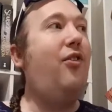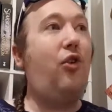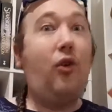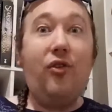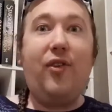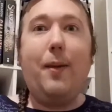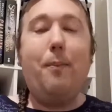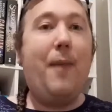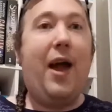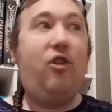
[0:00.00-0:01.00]

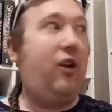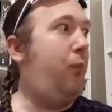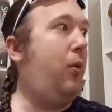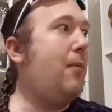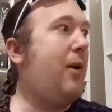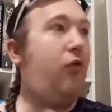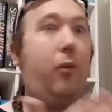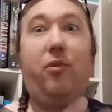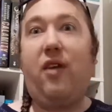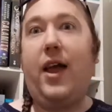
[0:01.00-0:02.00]
using magic pretty much
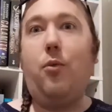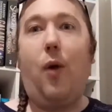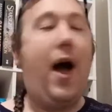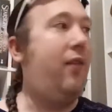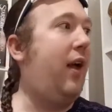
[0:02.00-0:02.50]
from day one,